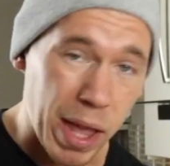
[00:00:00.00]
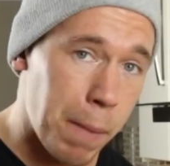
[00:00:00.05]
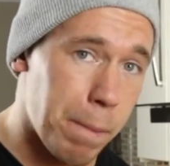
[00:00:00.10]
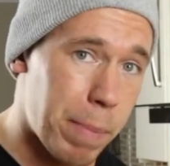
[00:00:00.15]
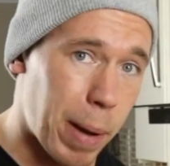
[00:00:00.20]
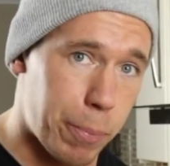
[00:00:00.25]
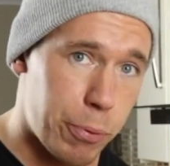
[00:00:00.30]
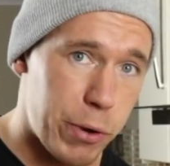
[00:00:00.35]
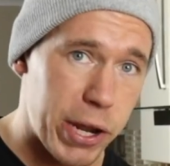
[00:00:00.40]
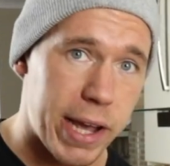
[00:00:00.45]

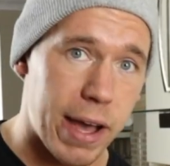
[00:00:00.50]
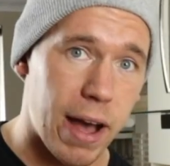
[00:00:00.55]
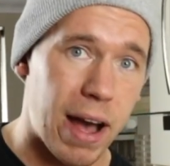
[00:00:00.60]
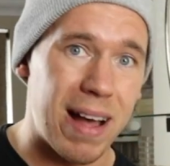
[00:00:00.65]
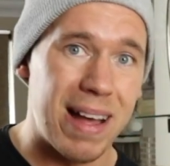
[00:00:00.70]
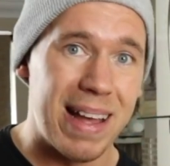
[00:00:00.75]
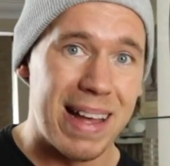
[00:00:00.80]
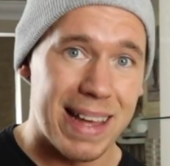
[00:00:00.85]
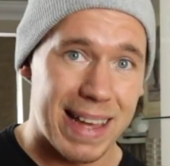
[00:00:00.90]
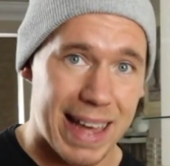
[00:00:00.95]

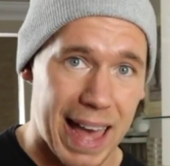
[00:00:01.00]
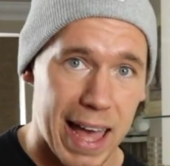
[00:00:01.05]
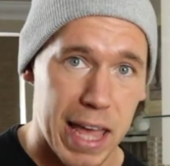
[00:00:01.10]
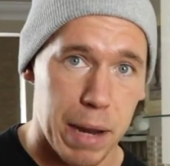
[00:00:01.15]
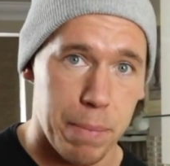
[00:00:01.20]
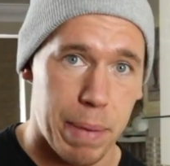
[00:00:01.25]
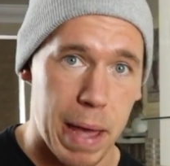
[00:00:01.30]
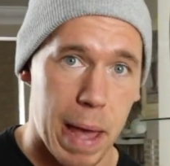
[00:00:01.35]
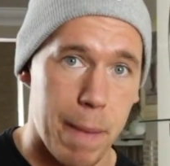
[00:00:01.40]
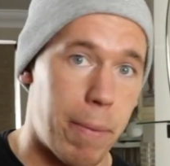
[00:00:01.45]
paprika,
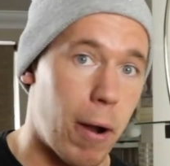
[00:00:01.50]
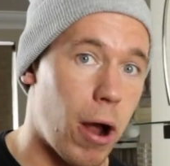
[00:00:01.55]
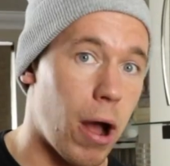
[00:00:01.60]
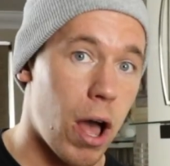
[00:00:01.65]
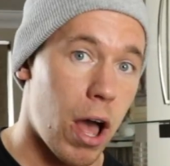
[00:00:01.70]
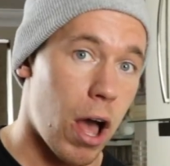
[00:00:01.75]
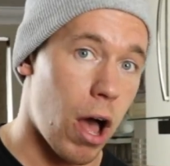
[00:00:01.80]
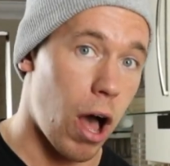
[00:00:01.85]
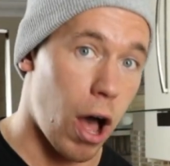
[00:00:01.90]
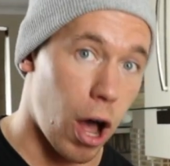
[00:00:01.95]
cayenne pepper,
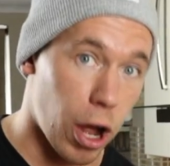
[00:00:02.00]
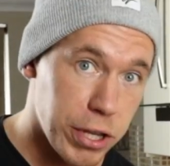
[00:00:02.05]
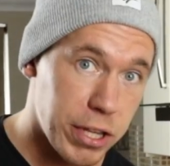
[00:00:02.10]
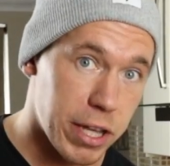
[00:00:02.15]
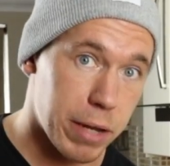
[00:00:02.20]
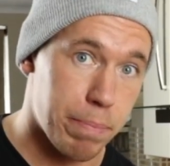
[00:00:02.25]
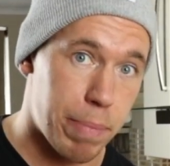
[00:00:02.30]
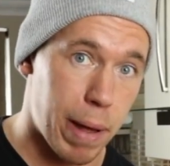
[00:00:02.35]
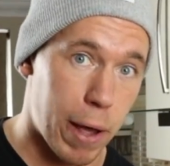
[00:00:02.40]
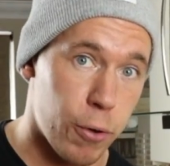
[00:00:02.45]

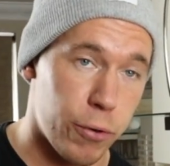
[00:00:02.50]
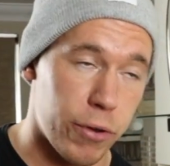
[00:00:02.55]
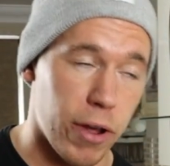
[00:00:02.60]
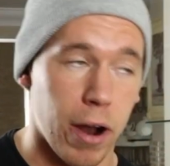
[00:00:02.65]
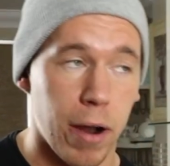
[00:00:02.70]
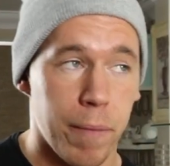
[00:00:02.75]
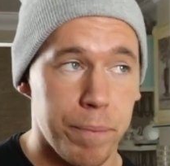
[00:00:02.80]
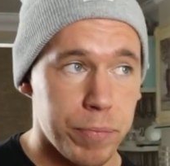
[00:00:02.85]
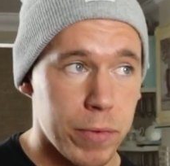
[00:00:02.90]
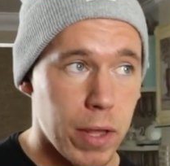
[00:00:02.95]
onion
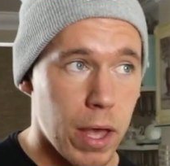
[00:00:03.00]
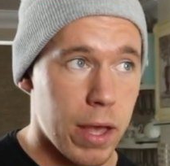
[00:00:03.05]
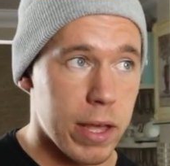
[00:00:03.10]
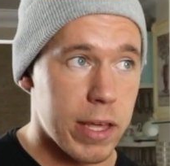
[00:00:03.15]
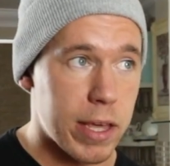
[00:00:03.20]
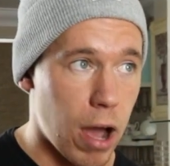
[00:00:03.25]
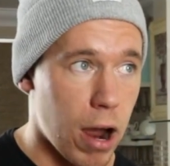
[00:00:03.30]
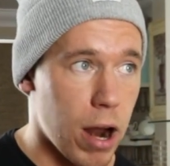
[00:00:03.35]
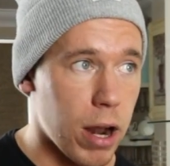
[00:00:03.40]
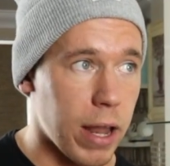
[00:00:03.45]
powder,
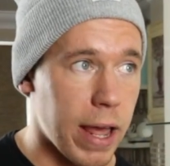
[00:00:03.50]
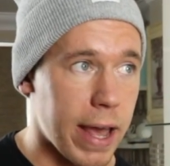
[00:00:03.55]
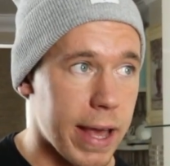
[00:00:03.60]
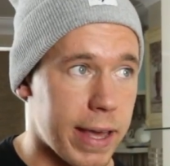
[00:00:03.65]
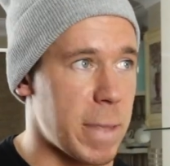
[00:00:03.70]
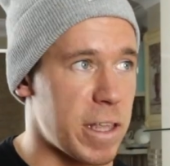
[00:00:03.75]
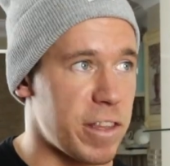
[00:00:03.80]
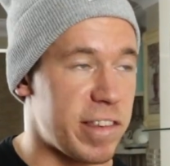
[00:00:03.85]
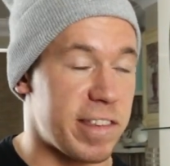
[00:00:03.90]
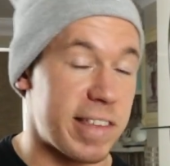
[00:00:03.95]
garlic,
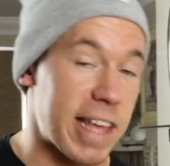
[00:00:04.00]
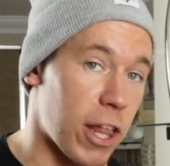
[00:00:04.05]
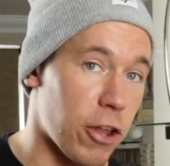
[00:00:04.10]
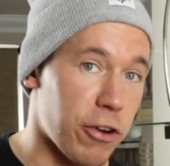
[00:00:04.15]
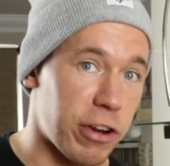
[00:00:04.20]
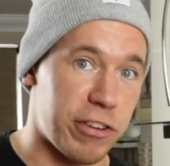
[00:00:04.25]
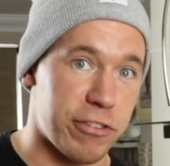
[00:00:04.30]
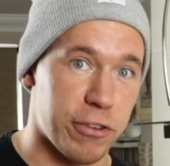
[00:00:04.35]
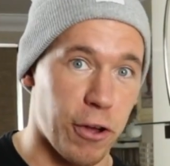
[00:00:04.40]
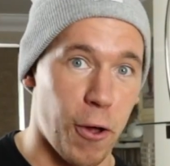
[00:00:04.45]

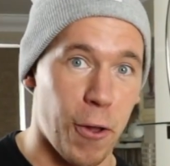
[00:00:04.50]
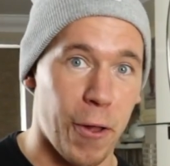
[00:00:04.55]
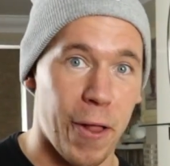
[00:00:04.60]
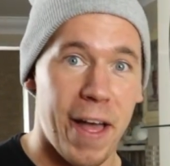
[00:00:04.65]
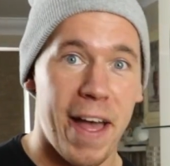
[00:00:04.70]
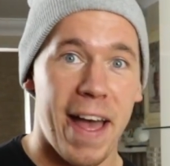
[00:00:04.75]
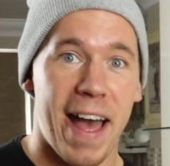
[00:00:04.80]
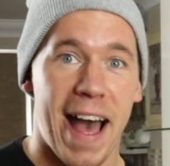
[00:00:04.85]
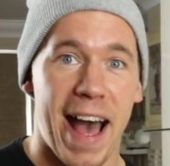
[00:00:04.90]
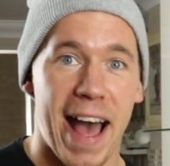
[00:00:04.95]
celery
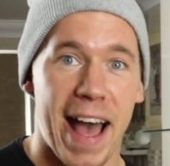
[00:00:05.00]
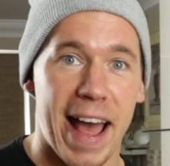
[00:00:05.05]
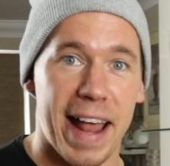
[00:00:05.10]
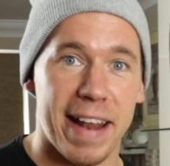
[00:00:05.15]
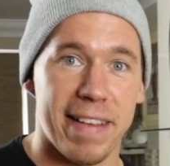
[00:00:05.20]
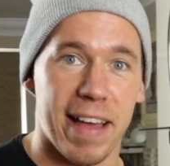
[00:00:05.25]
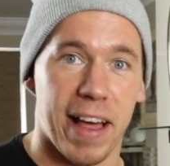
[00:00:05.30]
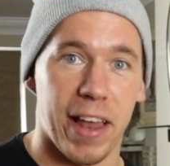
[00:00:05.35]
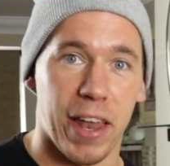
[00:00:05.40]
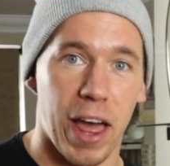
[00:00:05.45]
salt,
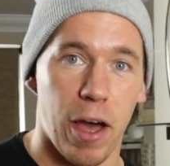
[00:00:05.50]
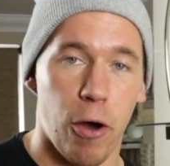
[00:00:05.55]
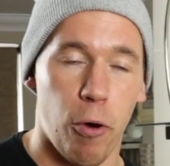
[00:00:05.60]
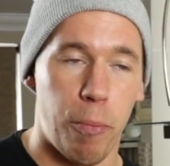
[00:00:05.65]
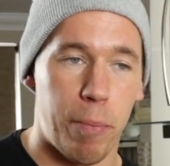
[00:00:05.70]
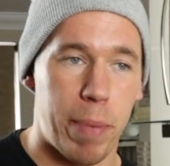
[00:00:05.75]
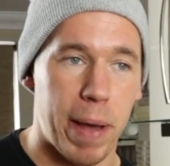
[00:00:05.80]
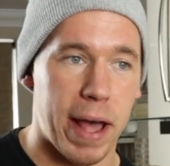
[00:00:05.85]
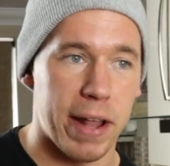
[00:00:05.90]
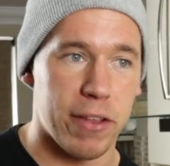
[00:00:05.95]
and a little
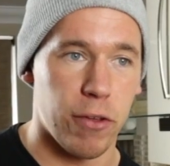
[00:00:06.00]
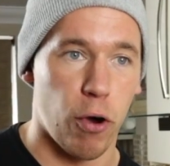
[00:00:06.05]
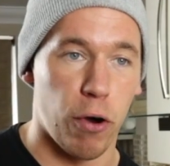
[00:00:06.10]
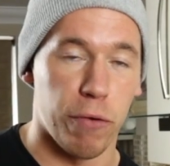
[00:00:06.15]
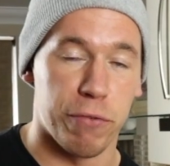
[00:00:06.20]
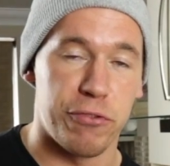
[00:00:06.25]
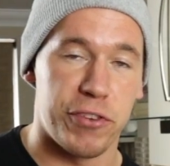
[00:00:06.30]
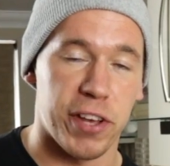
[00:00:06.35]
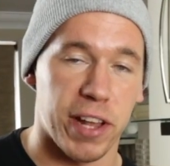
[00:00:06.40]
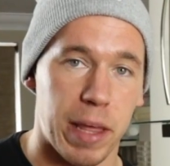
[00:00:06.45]
bit
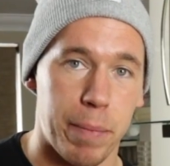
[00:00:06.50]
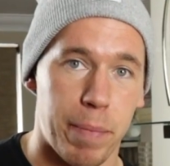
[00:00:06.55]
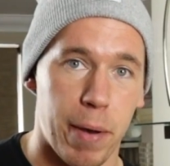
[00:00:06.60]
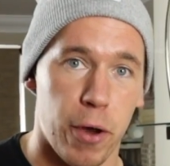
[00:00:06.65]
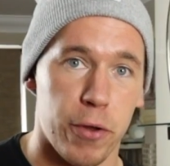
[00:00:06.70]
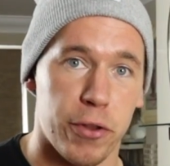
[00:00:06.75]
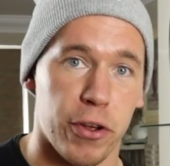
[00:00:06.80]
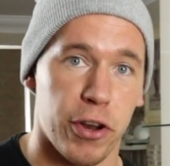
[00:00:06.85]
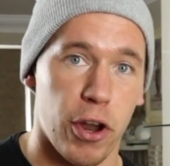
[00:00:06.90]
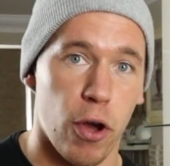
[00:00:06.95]
of chili powder.